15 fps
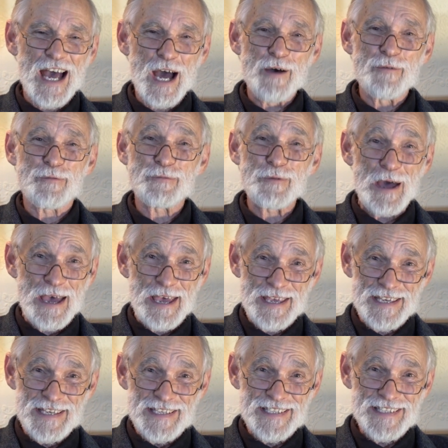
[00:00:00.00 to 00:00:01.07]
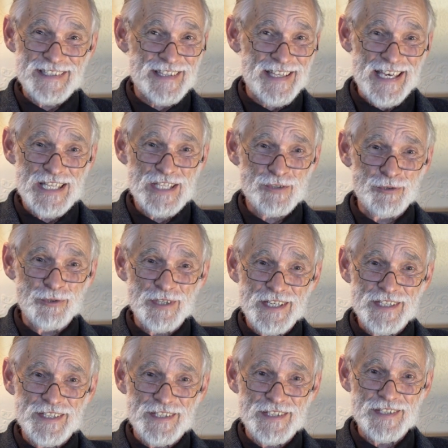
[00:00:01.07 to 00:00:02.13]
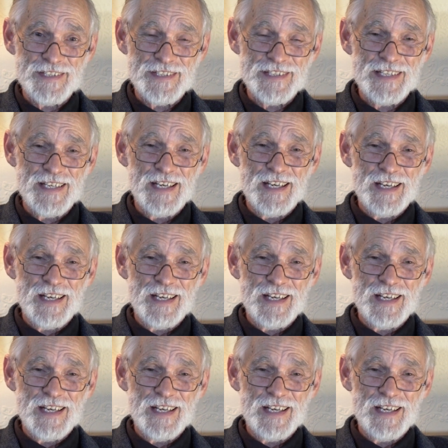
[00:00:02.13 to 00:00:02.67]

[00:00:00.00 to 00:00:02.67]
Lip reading: A phase, that's all it is.